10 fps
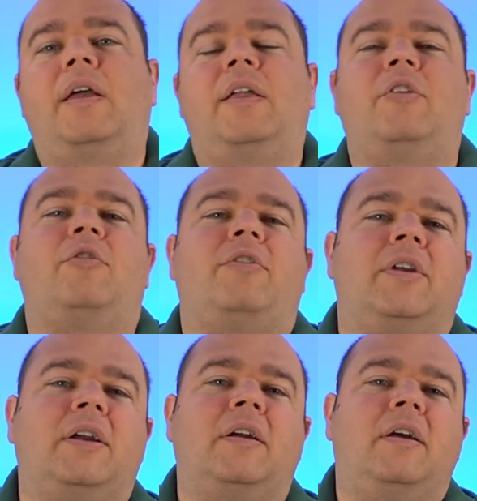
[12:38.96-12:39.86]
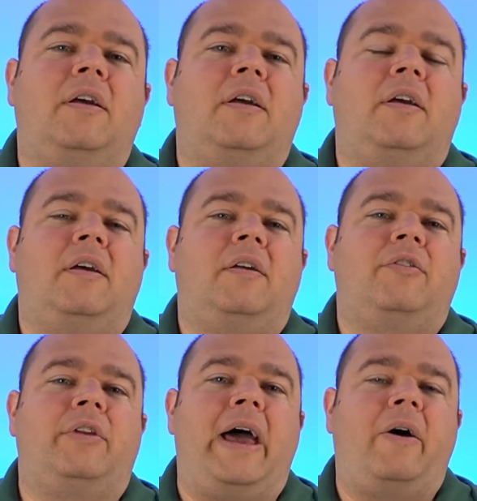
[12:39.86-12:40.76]
Interesting.
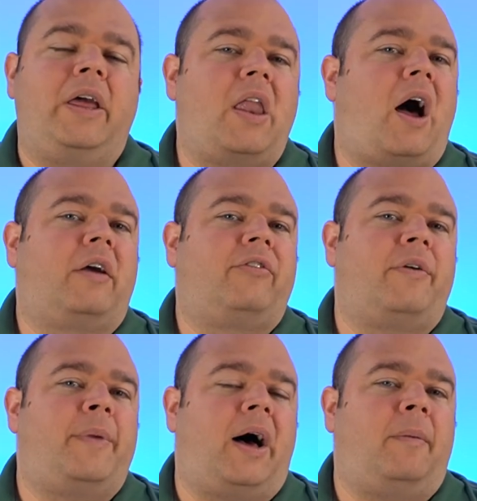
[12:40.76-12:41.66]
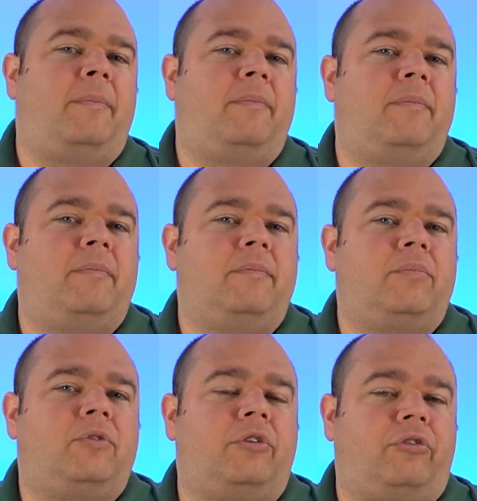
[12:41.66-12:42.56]
So now he locks them up
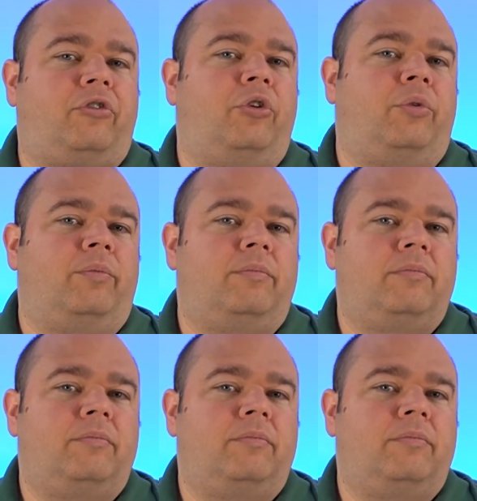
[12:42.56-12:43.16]
to stew,